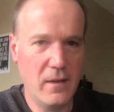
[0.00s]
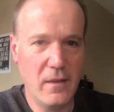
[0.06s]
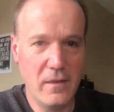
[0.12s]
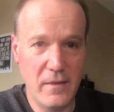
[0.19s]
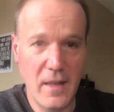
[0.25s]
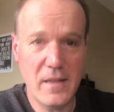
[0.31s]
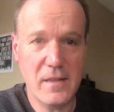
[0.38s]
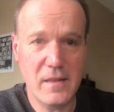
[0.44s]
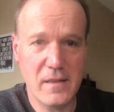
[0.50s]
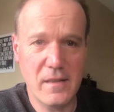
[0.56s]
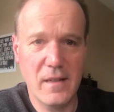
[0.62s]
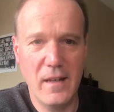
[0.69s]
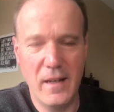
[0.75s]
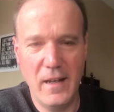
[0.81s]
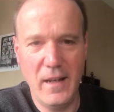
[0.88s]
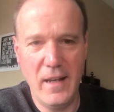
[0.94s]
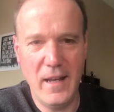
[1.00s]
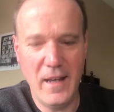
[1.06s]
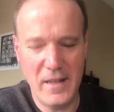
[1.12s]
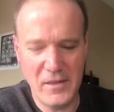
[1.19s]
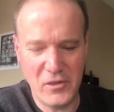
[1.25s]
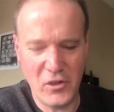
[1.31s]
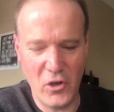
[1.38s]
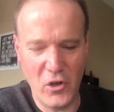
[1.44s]
This
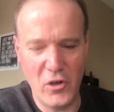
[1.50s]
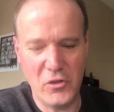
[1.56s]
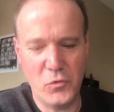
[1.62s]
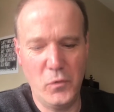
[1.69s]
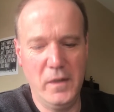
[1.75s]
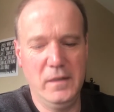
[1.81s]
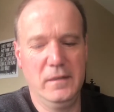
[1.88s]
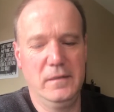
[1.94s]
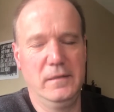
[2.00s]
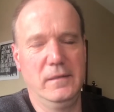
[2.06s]
is God's will,